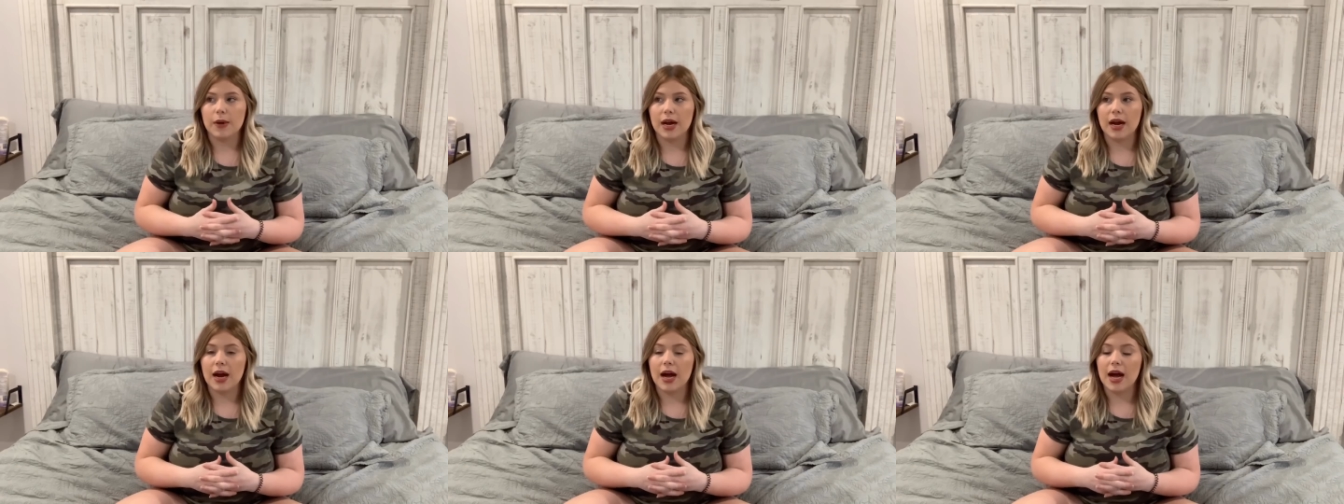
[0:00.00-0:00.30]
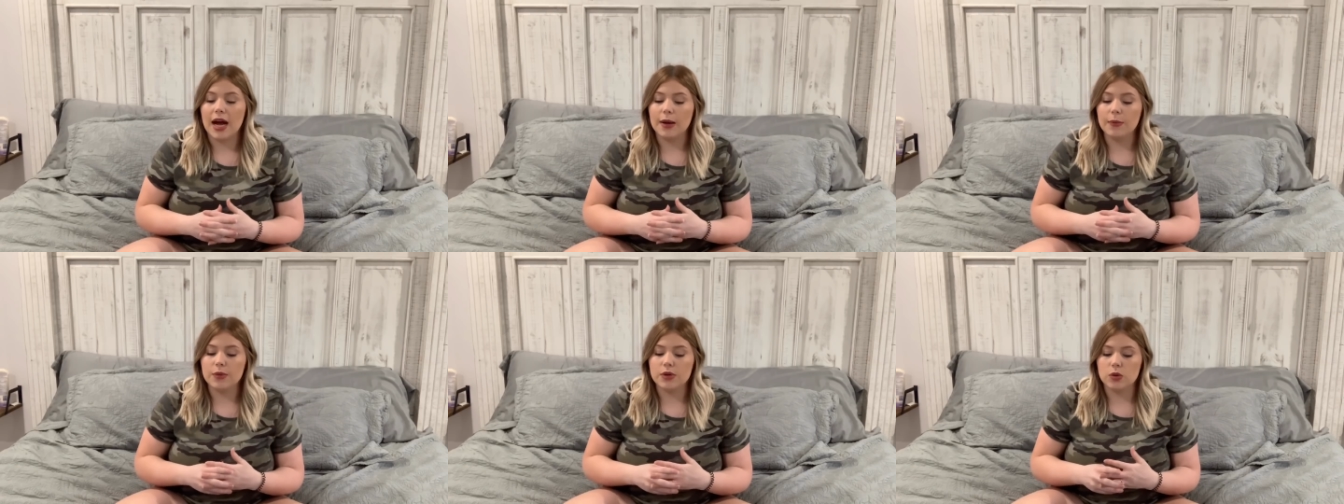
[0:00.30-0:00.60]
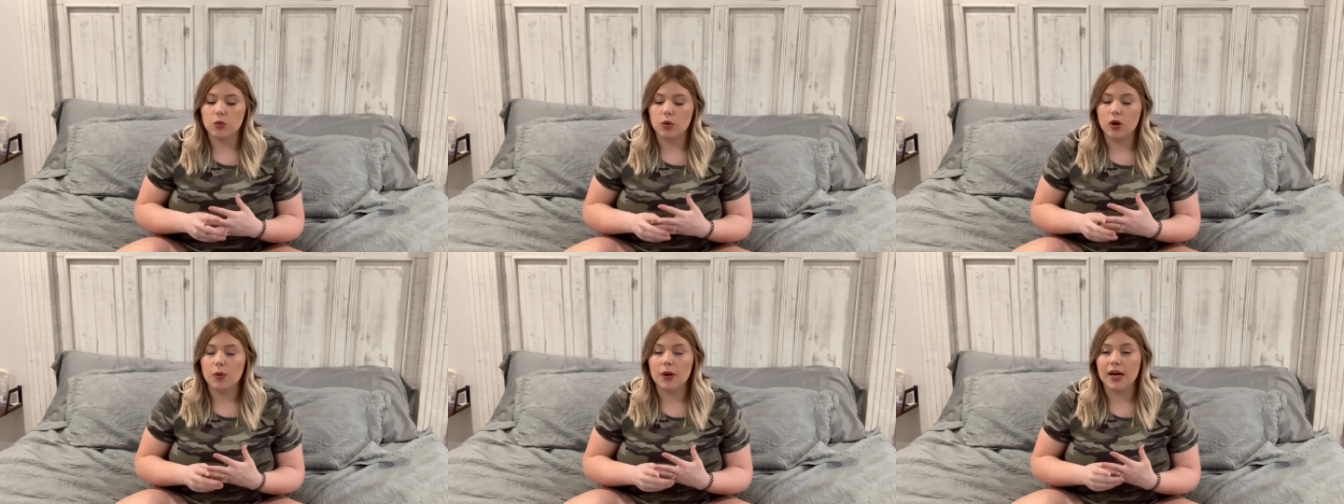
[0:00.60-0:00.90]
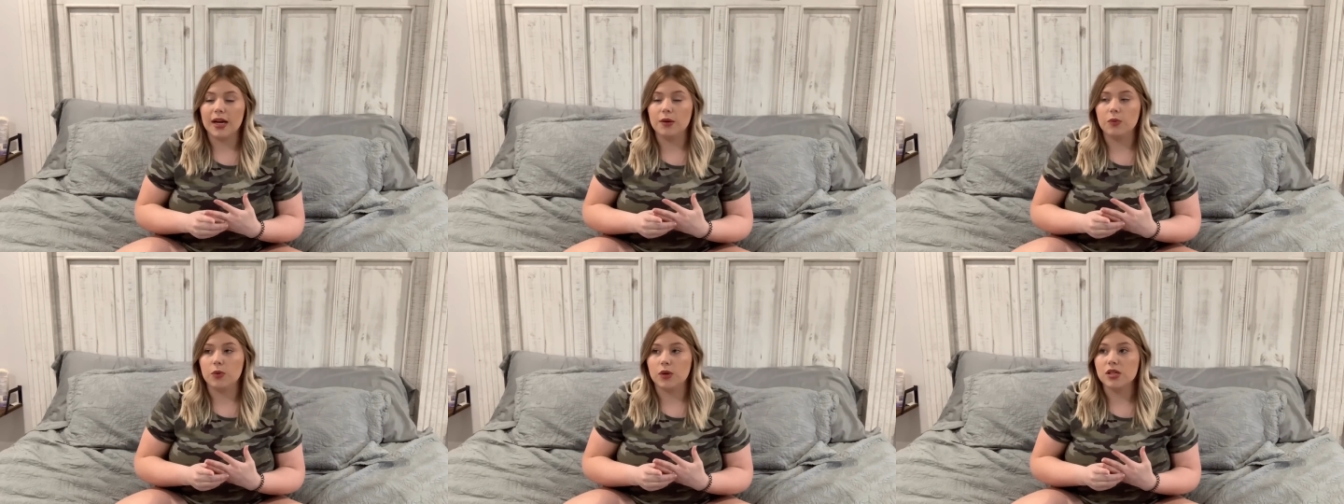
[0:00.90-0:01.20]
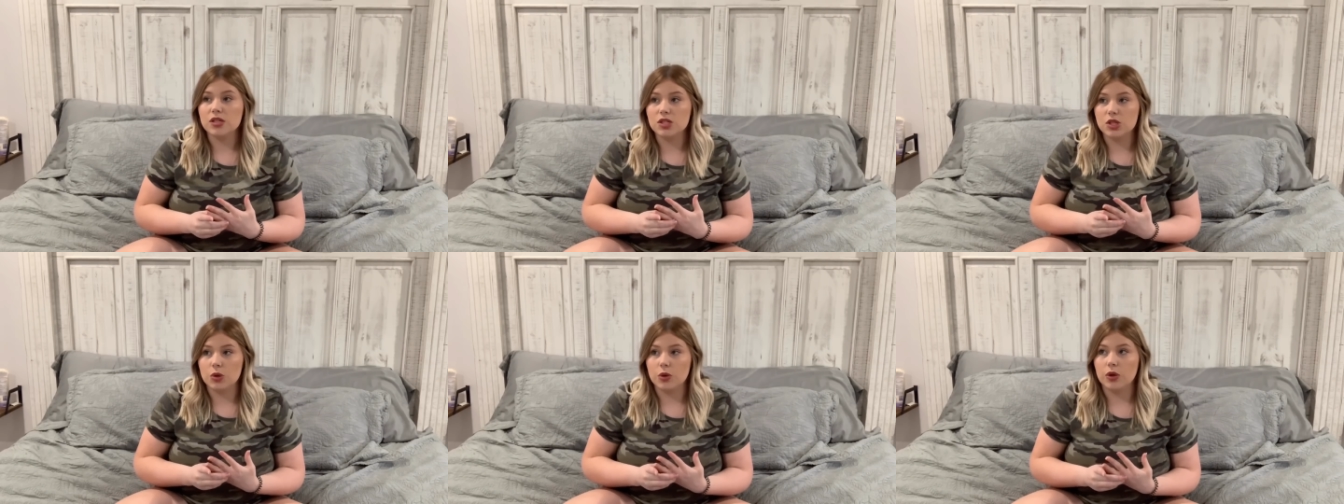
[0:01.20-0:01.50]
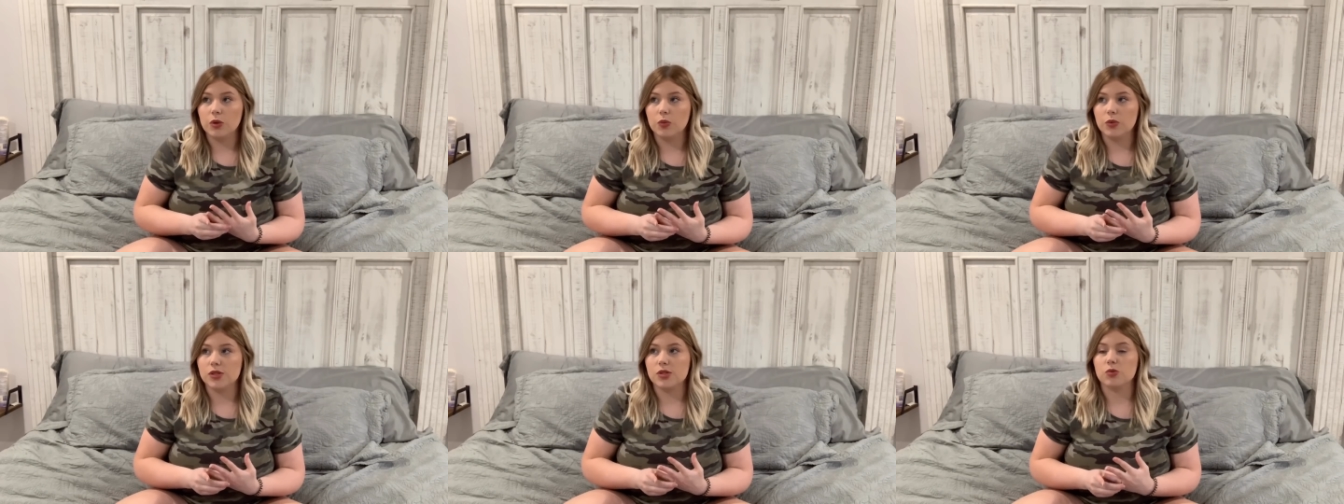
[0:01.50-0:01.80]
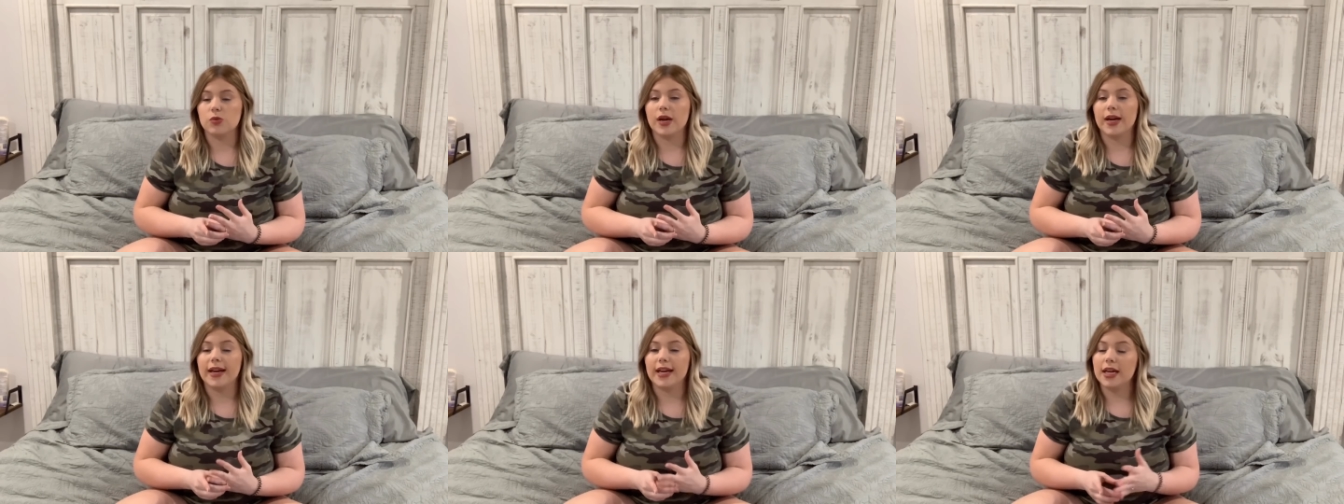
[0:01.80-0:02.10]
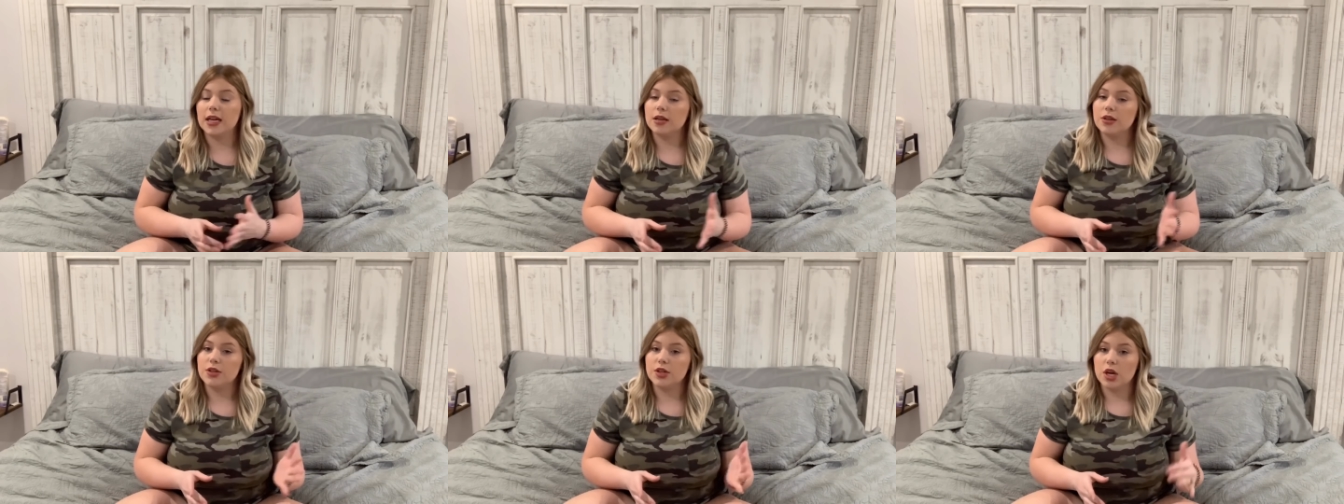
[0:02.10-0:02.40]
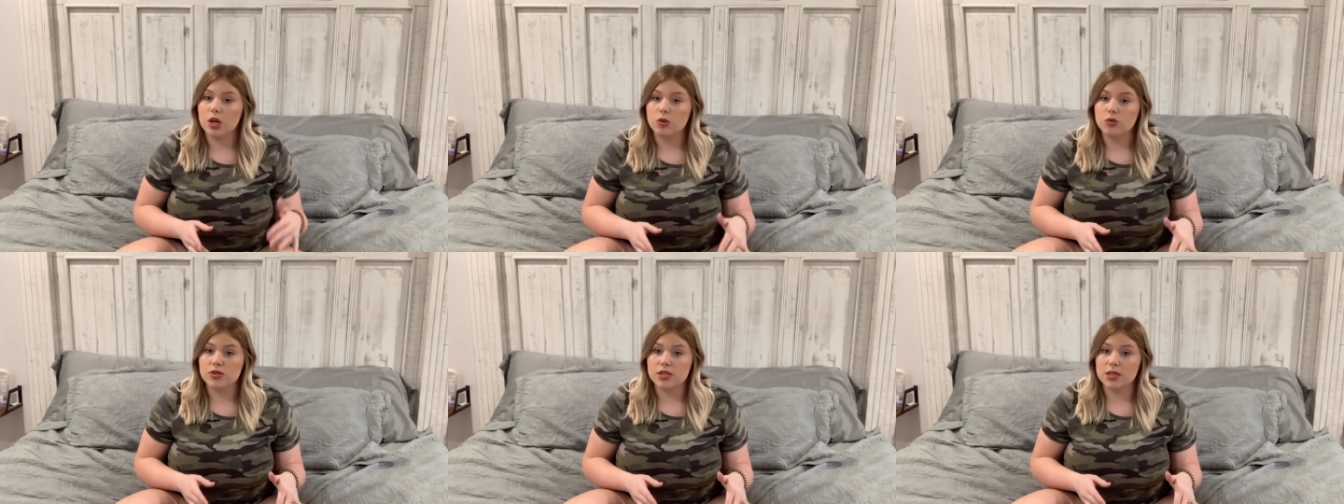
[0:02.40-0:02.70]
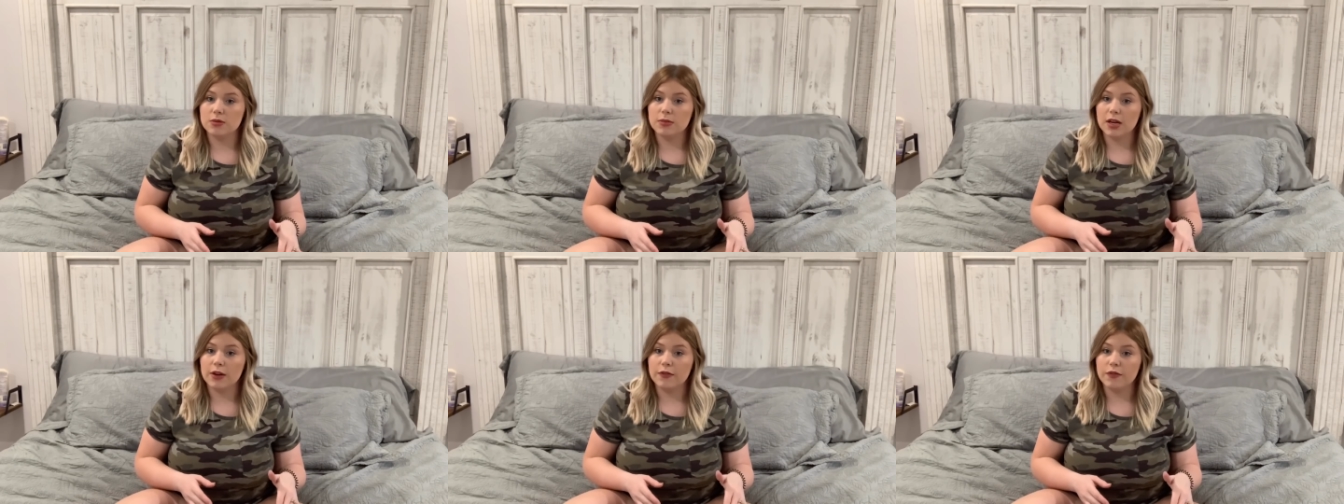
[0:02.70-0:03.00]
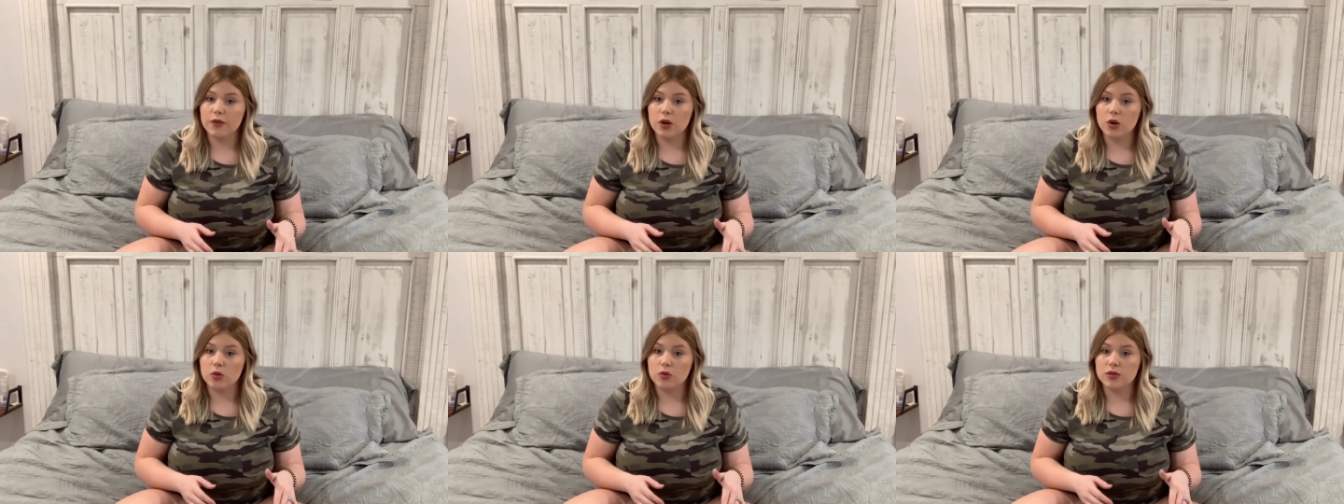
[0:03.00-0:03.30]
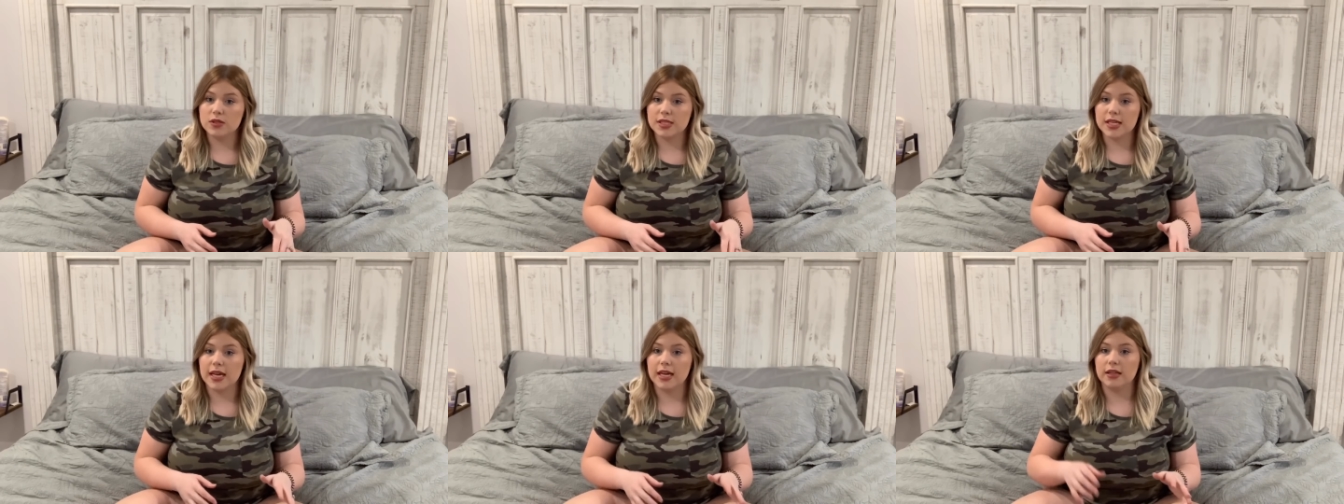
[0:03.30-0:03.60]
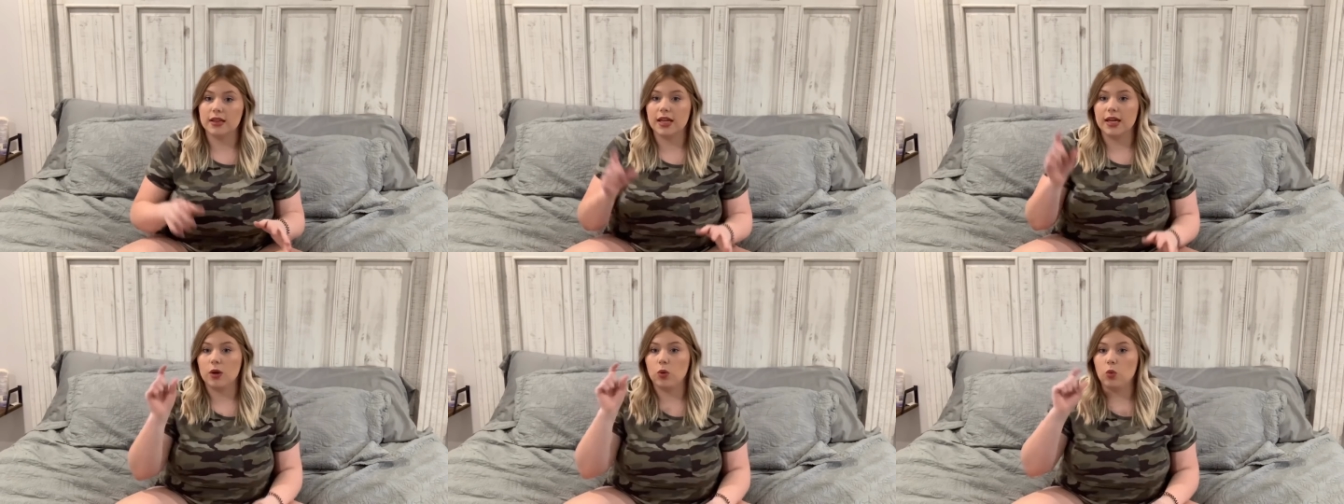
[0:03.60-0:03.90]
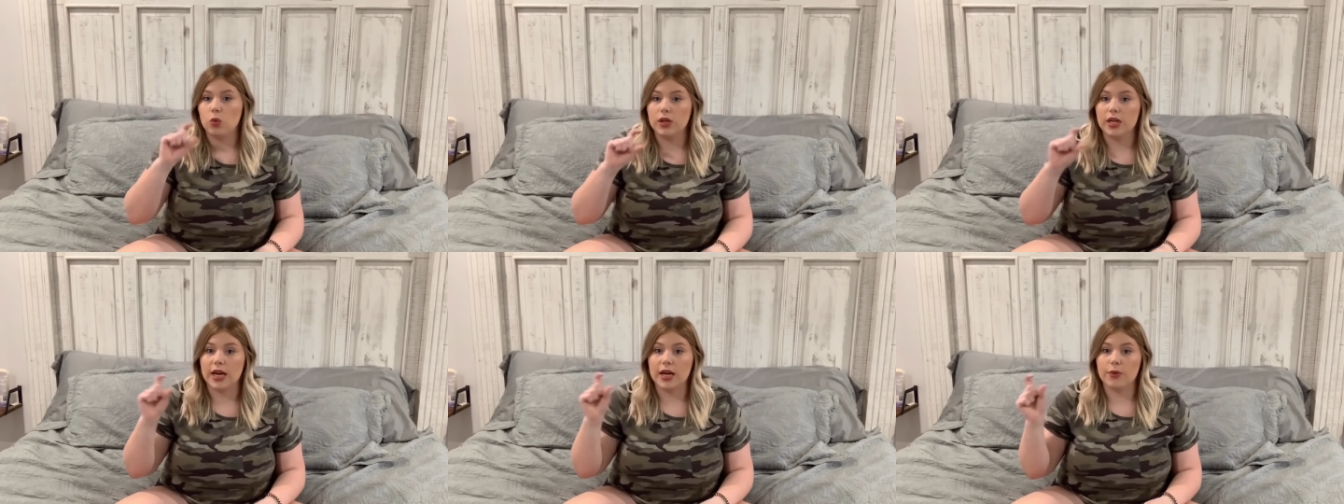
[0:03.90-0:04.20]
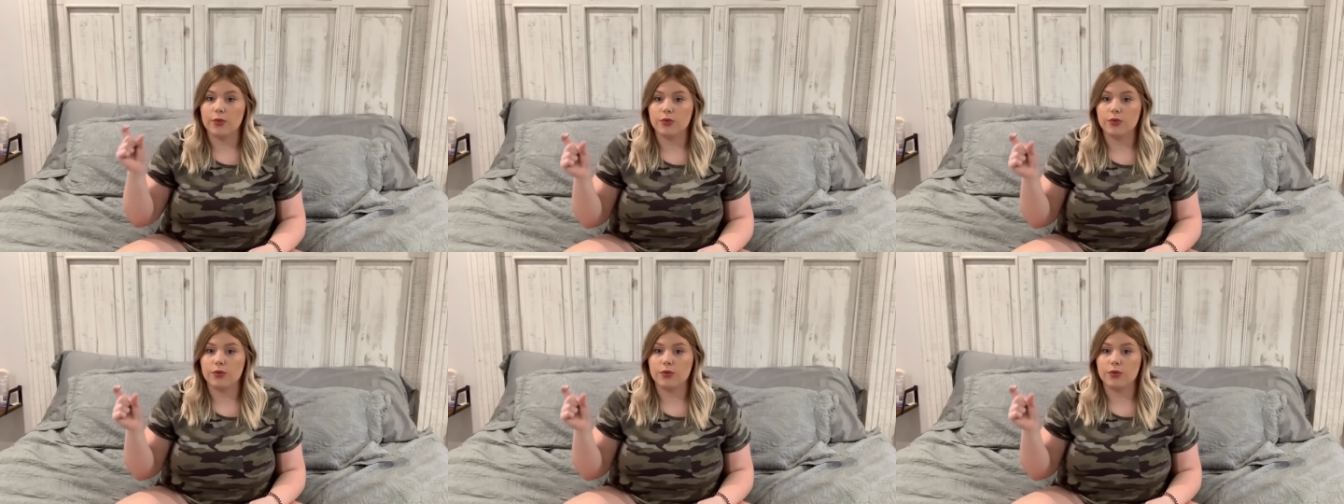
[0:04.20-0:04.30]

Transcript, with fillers: I w- what I was doing was writing notes in my phone saying like when I